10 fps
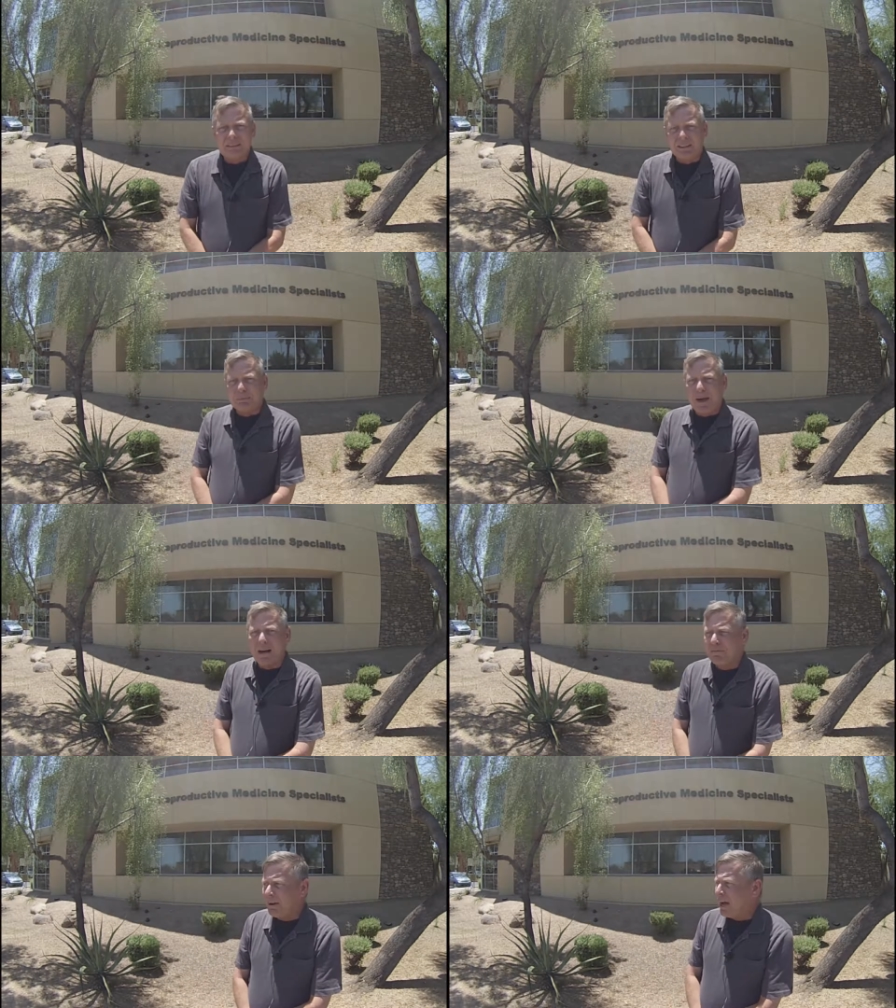in
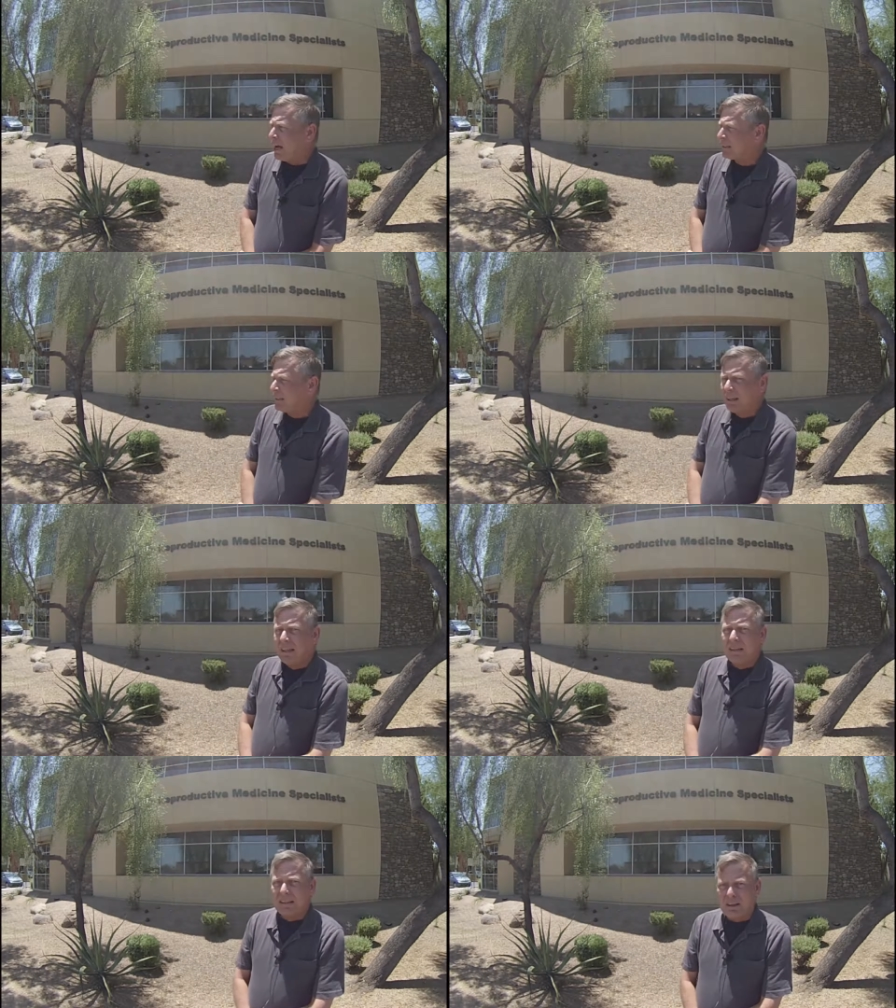spite of the fact
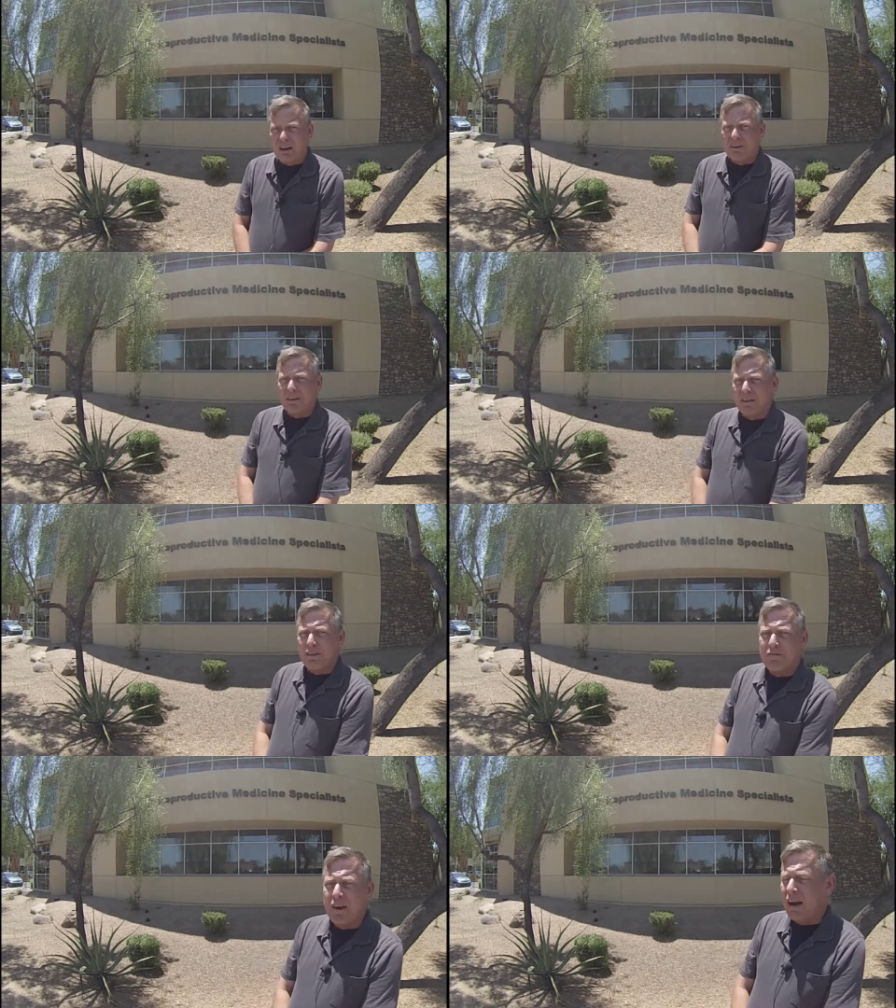that on
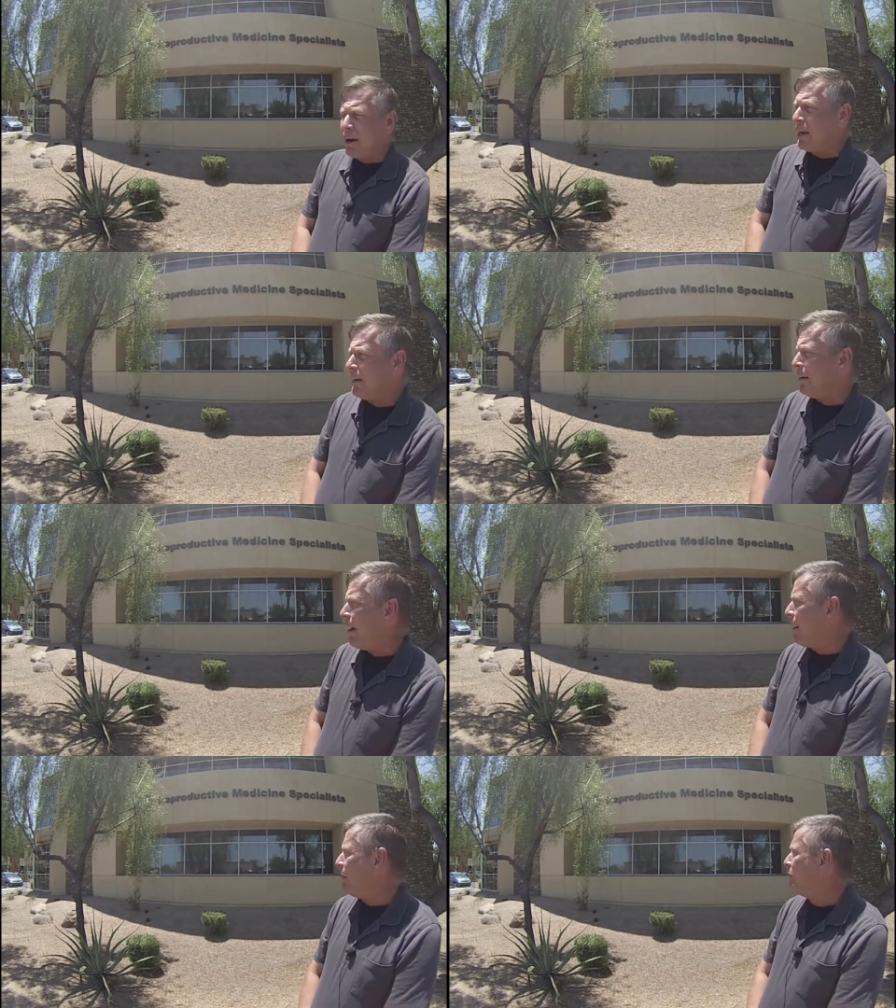the very
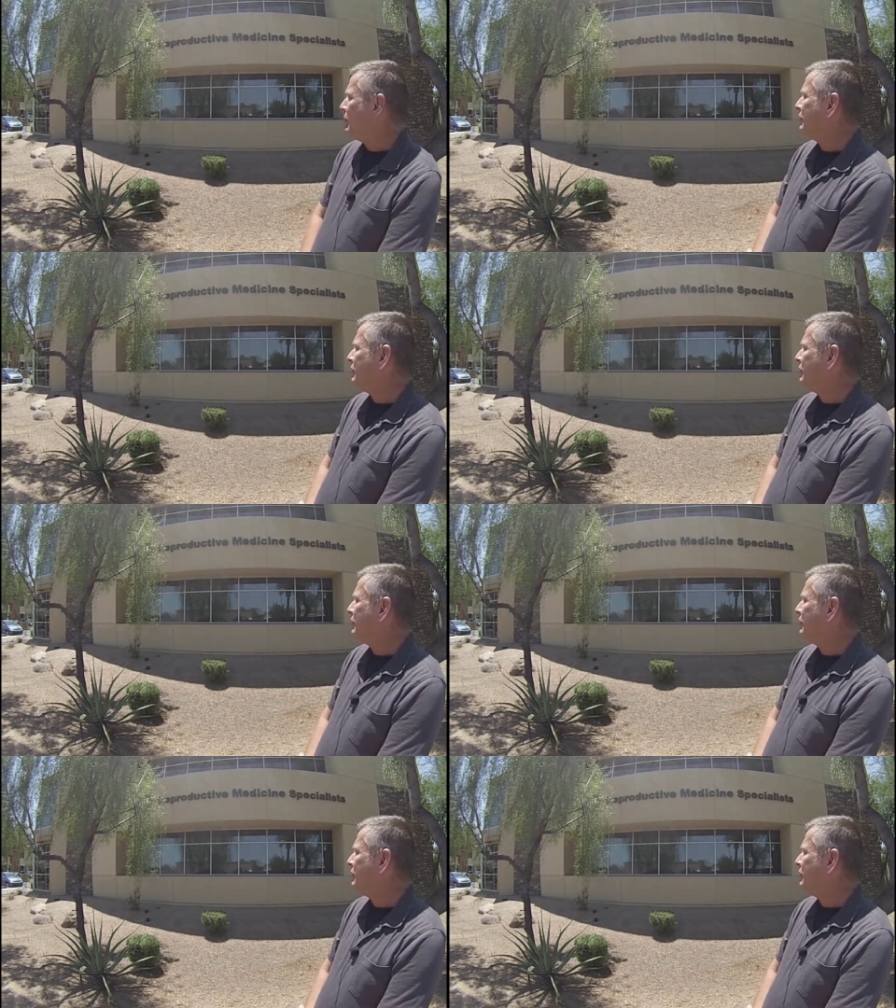name